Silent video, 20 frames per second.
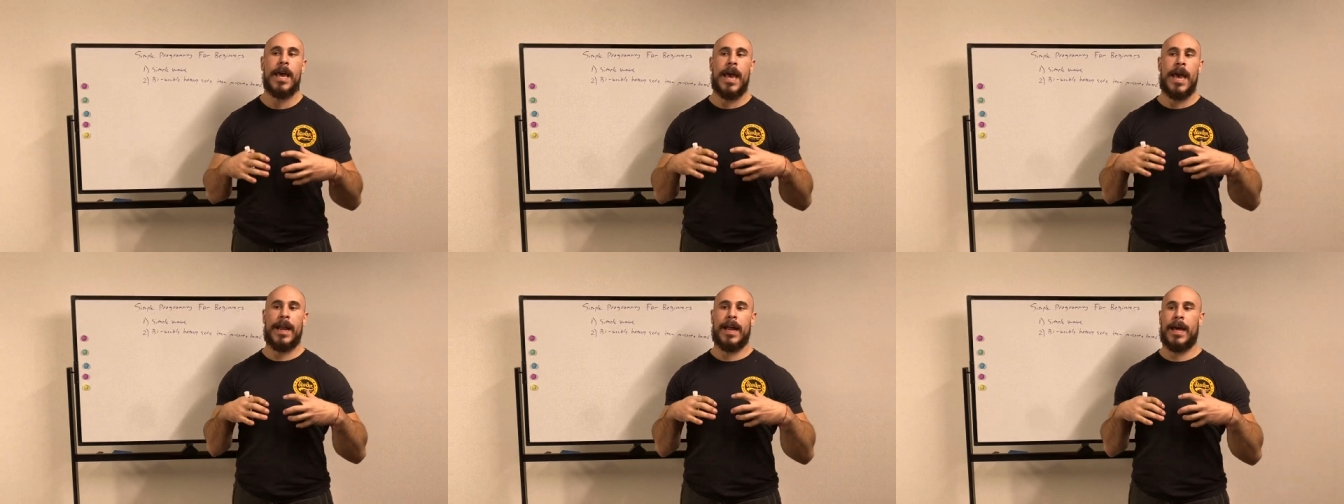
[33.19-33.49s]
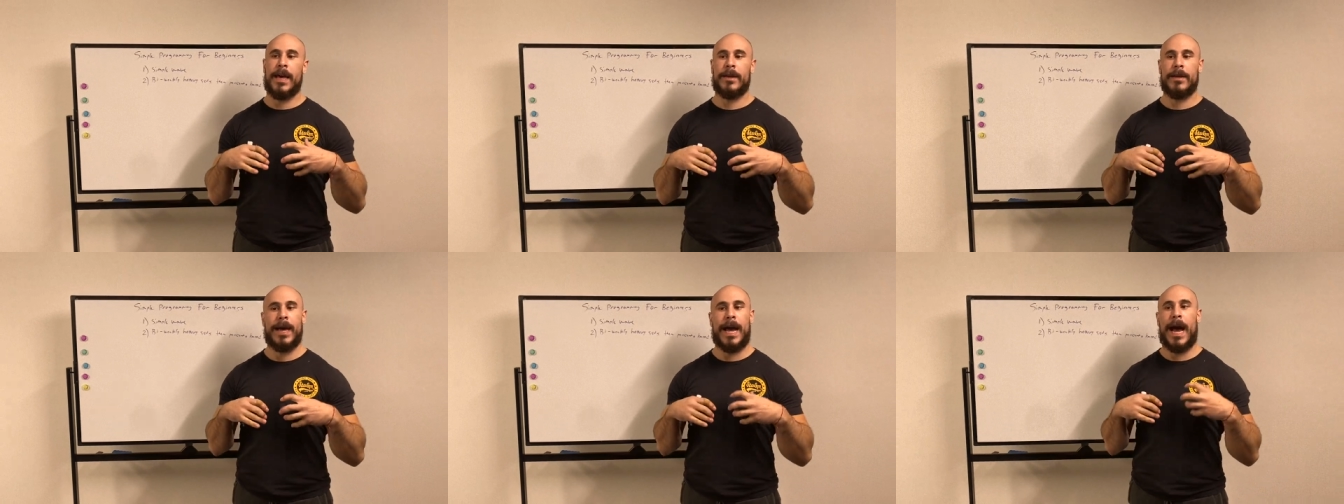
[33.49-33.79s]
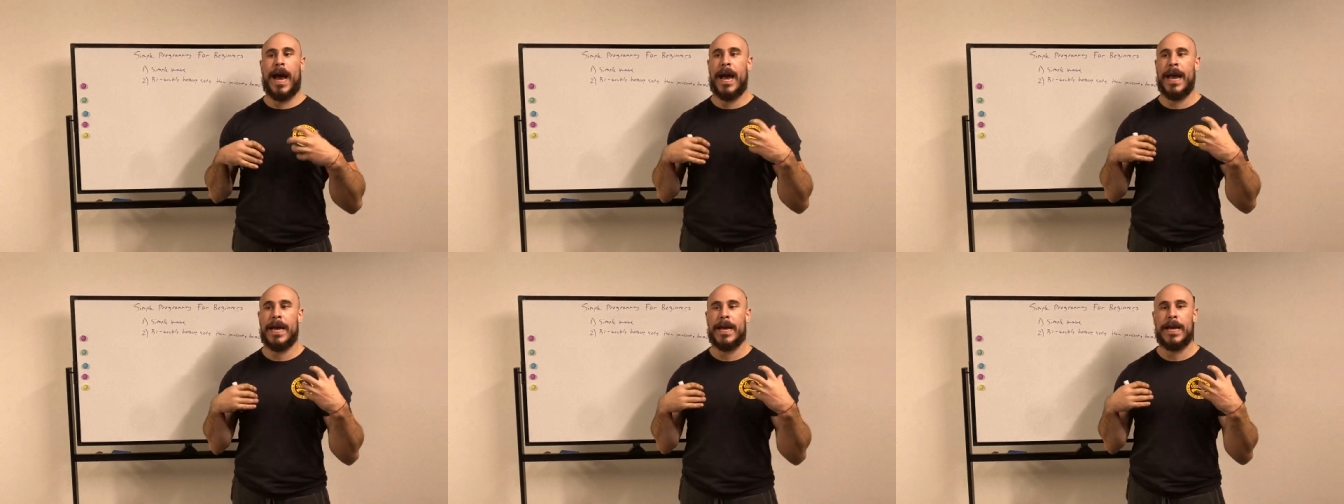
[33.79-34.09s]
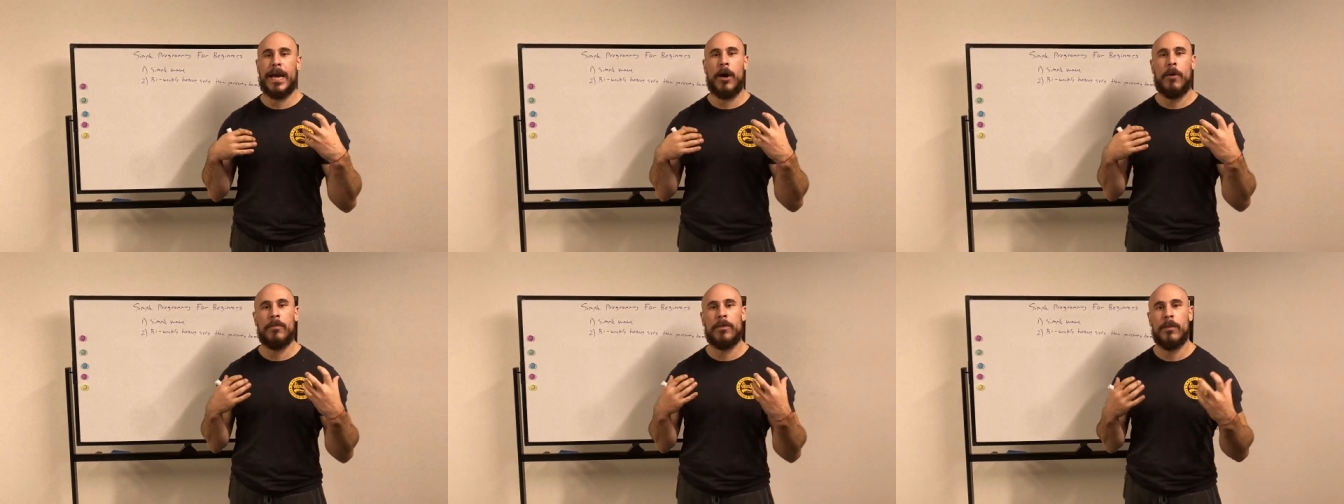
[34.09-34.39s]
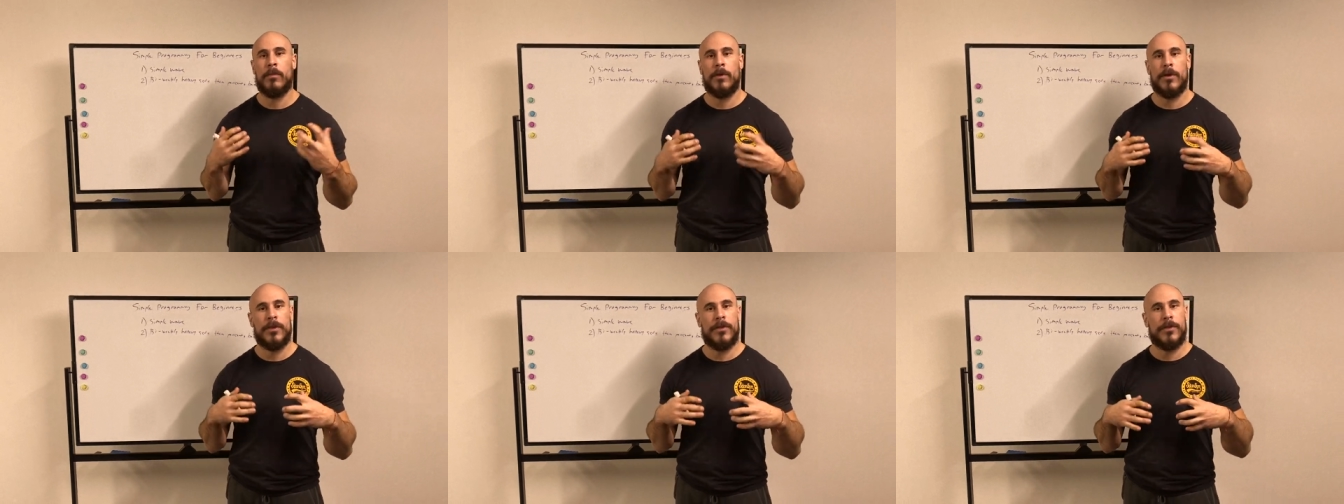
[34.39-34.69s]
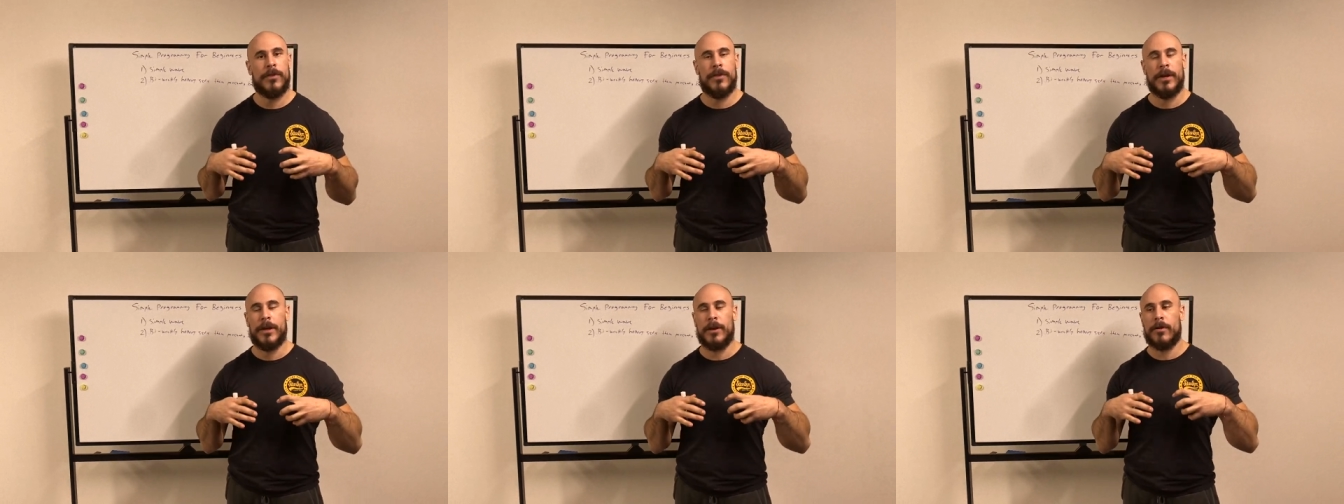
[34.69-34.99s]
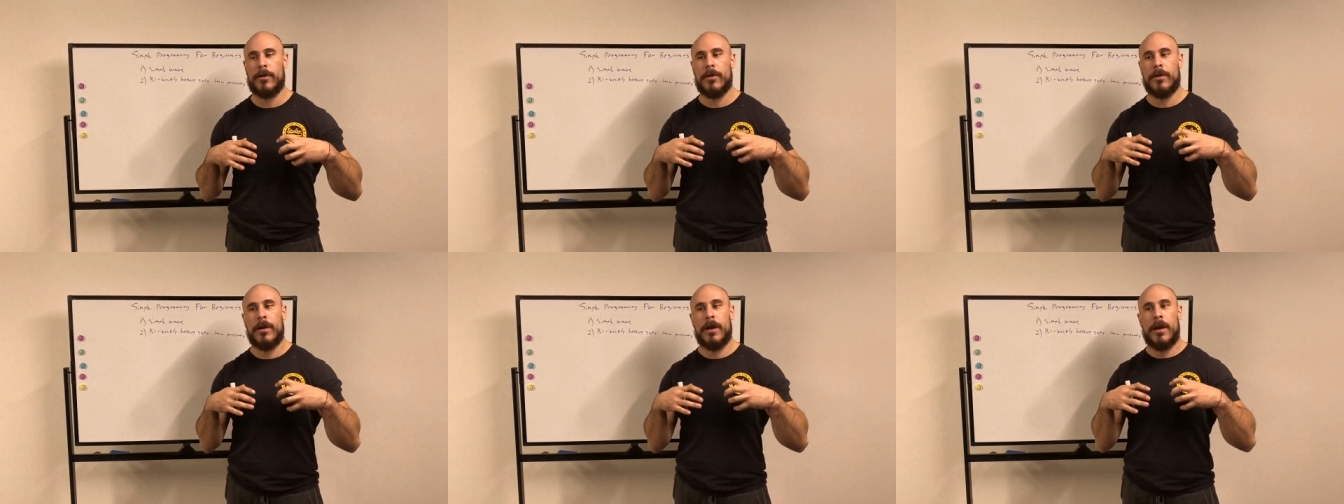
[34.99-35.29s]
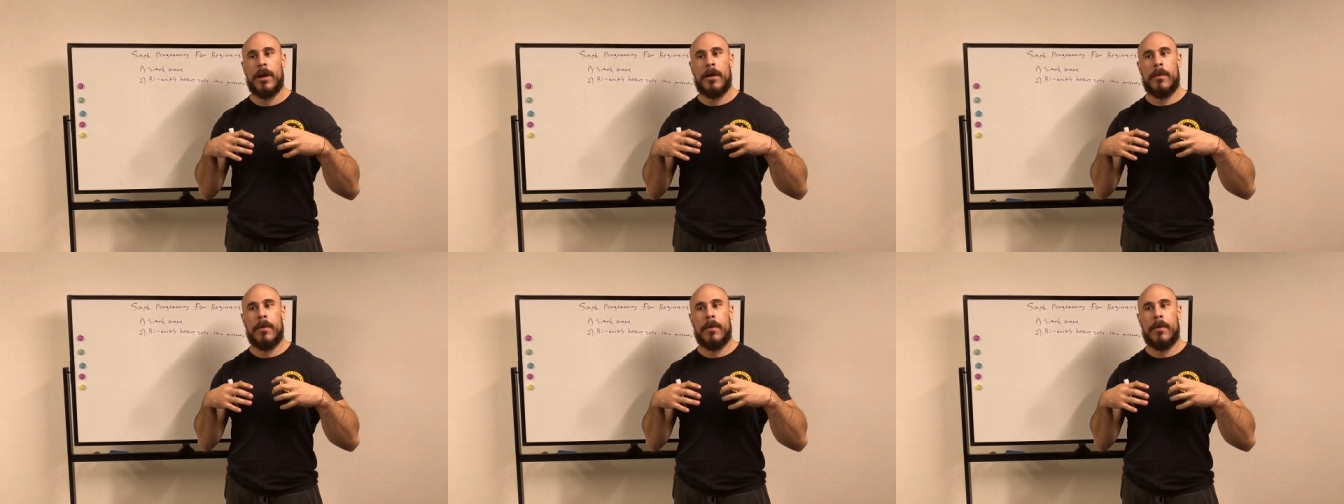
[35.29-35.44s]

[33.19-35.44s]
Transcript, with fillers: And I, I help them with their